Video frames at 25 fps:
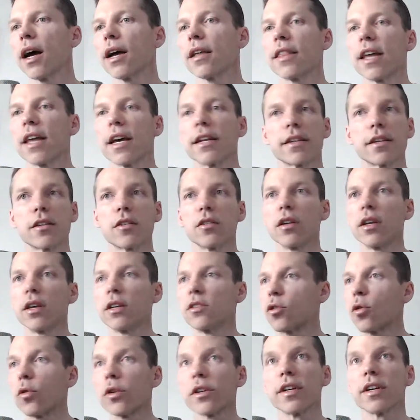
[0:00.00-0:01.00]
that
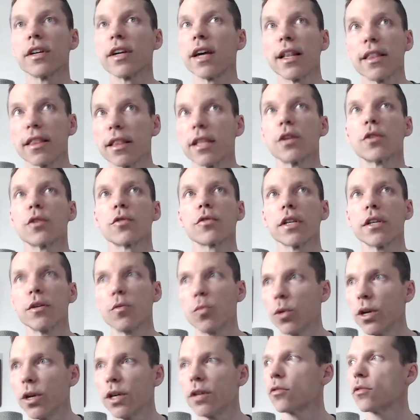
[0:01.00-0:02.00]
is going to literally
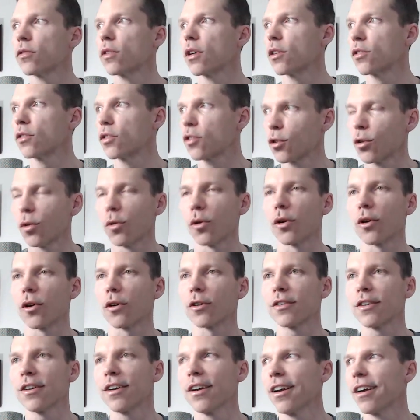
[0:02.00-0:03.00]
wield a
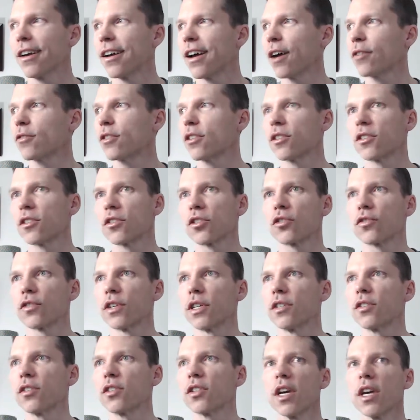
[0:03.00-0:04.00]
sword out in the
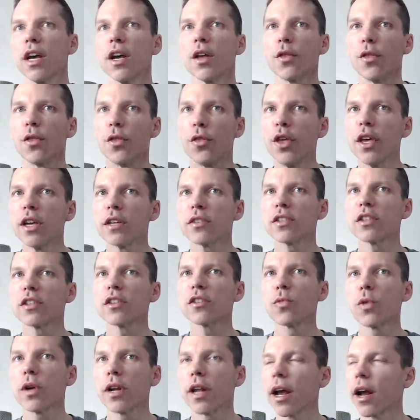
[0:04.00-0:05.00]
streets. This
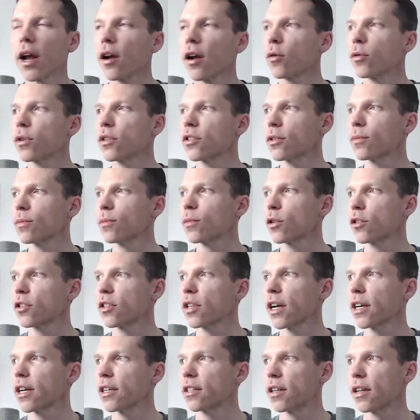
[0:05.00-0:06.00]
is what heroism looks
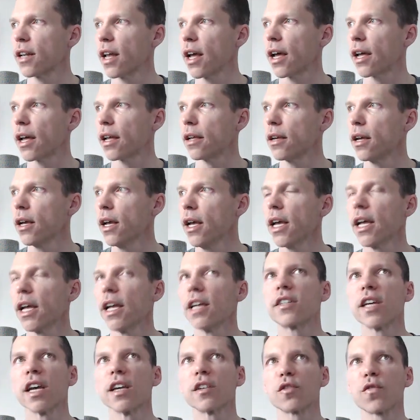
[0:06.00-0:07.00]
like today.
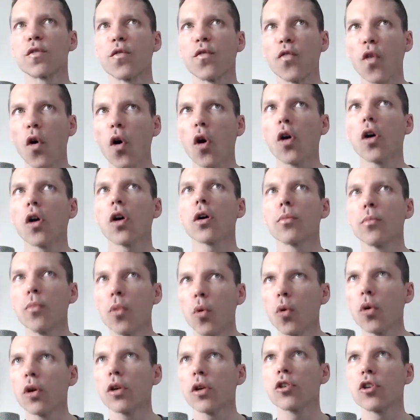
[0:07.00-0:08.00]
It takes far
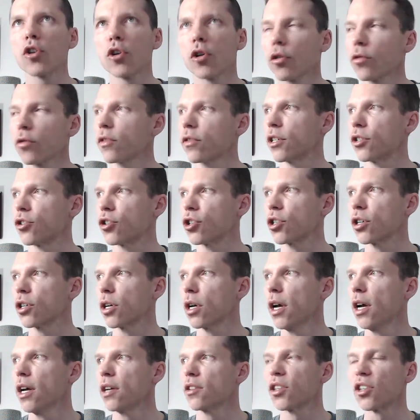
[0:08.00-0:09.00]
more courage
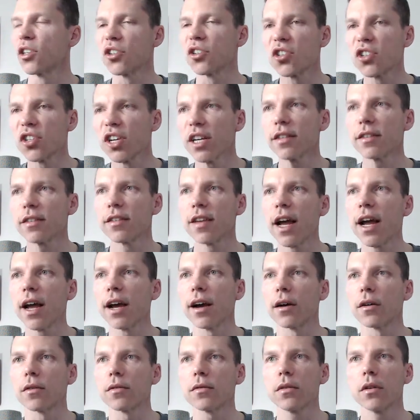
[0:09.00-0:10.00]
to sit
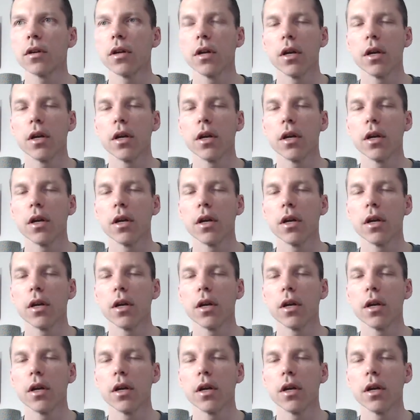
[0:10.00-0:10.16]
down